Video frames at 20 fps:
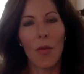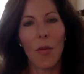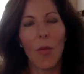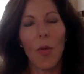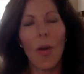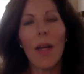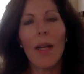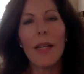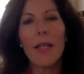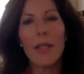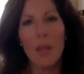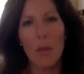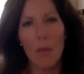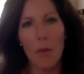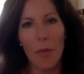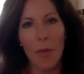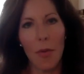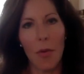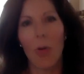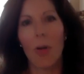what is so
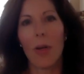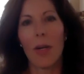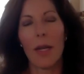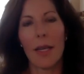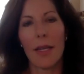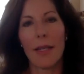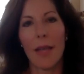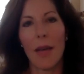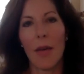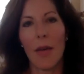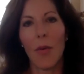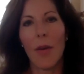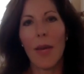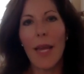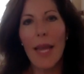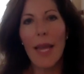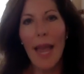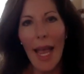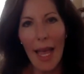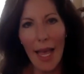important is that
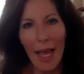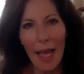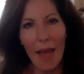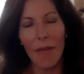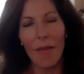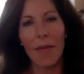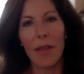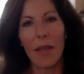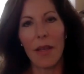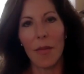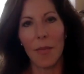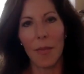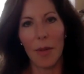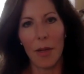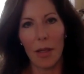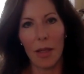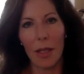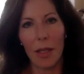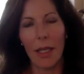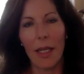we have the
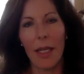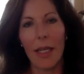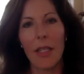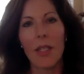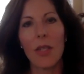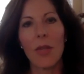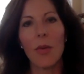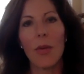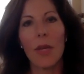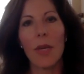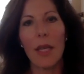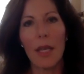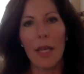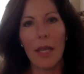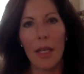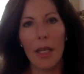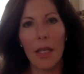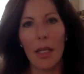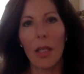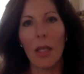ability to
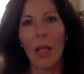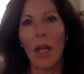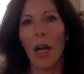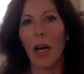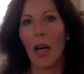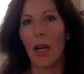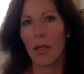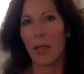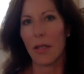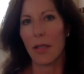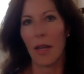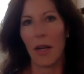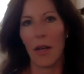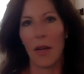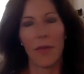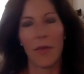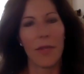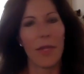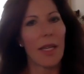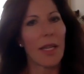heal
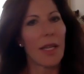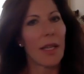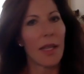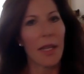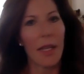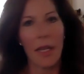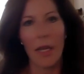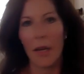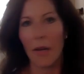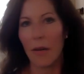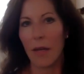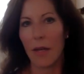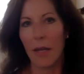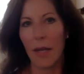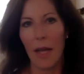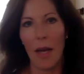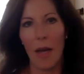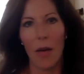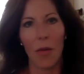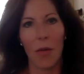ourselves in the here and
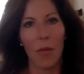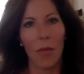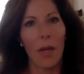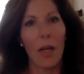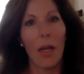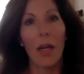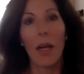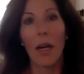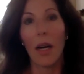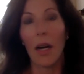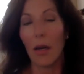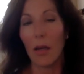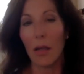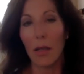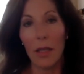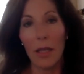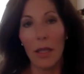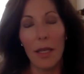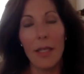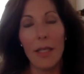now,
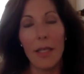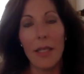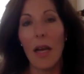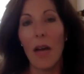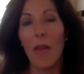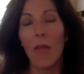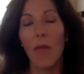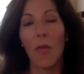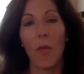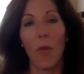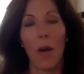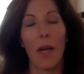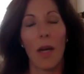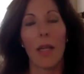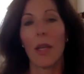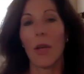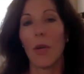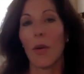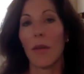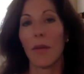regardless of what
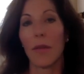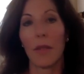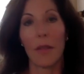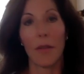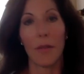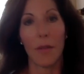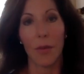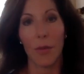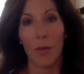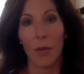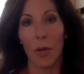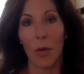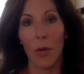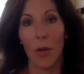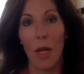you have lived through.